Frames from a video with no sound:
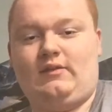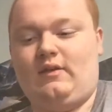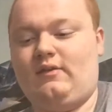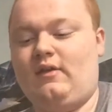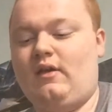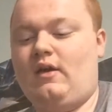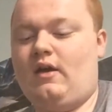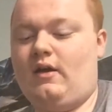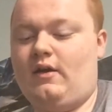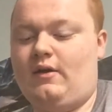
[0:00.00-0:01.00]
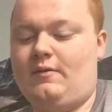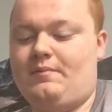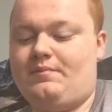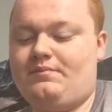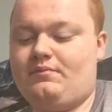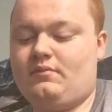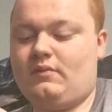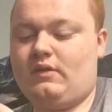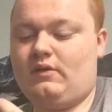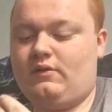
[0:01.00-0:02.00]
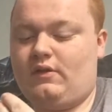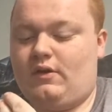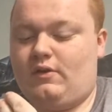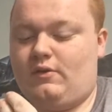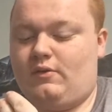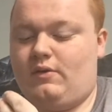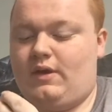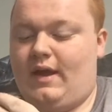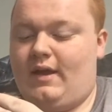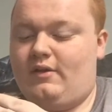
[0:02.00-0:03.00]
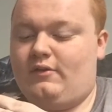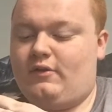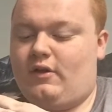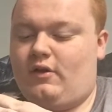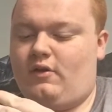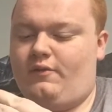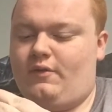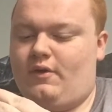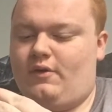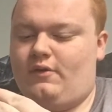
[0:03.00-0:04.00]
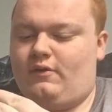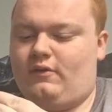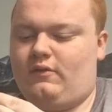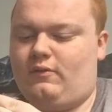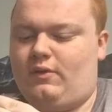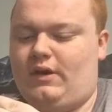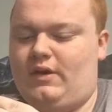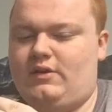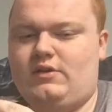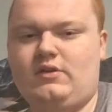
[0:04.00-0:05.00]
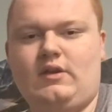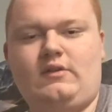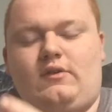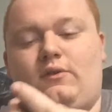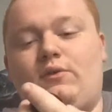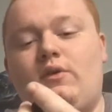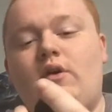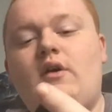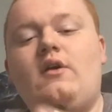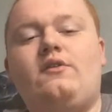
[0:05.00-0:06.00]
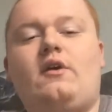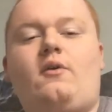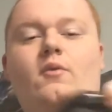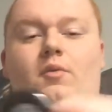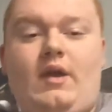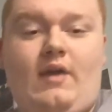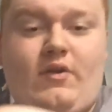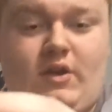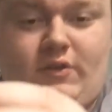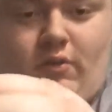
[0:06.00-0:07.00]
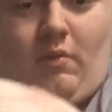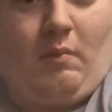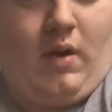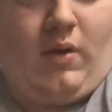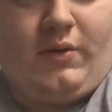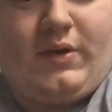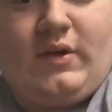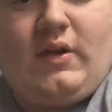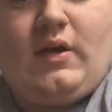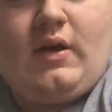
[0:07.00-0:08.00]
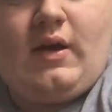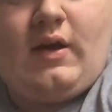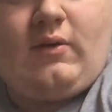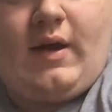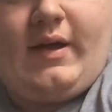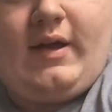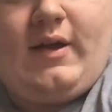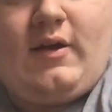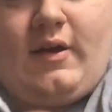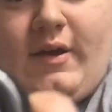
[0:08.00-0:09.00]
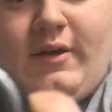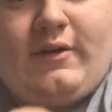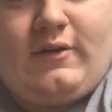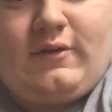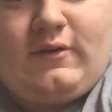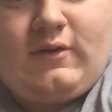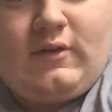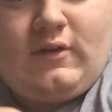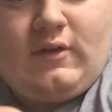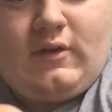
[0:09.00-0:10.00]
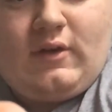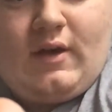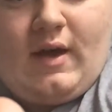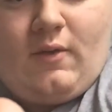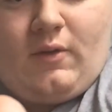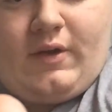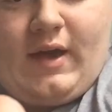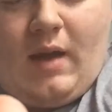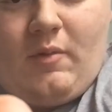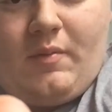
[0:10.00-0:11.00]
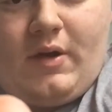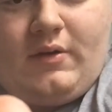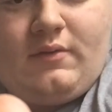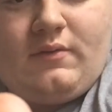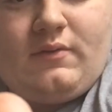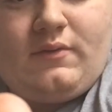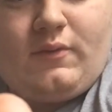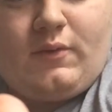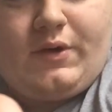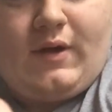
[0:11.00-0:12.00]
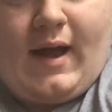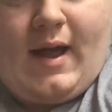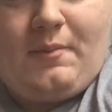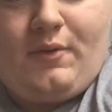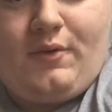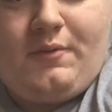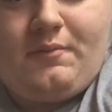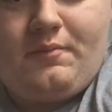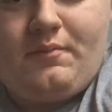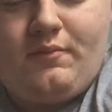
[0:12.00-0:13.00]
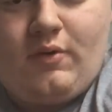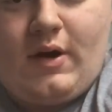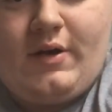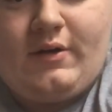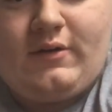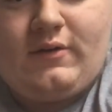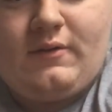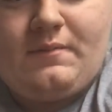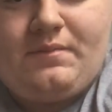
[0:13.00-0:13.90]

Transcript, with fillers: does this. Um, so it has an off on switch. That's cool. So what we have here is the remote. Uh, right here is our camera button for your Apple products.